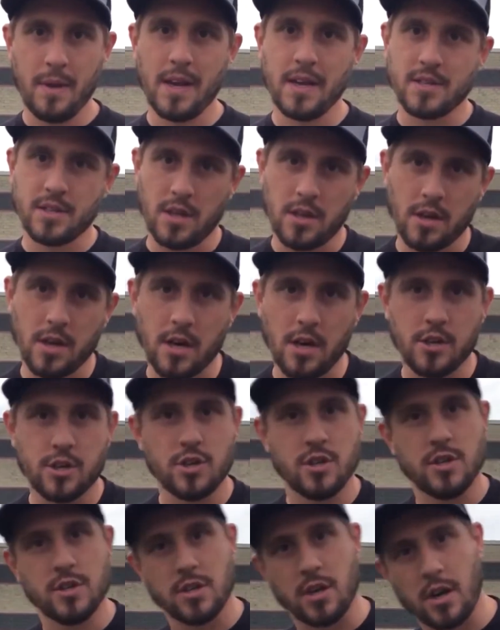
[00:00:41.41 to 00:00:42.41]
because other
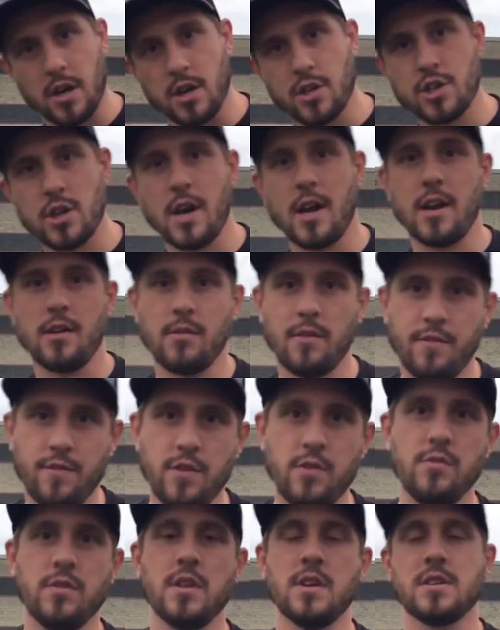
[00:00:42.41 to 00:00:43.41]
countries are gonna try to
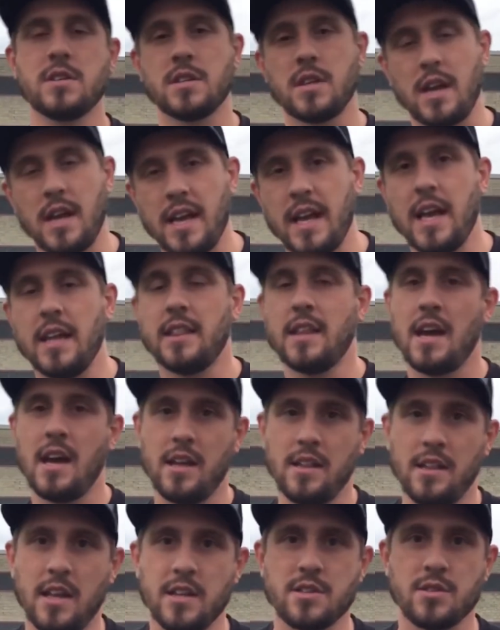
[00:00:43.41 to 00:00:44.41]
refute this, and I get
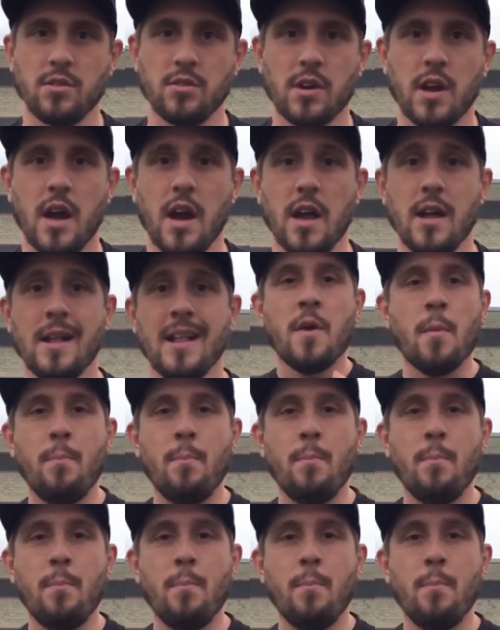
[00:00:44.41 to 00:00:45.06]
that, and that's okay.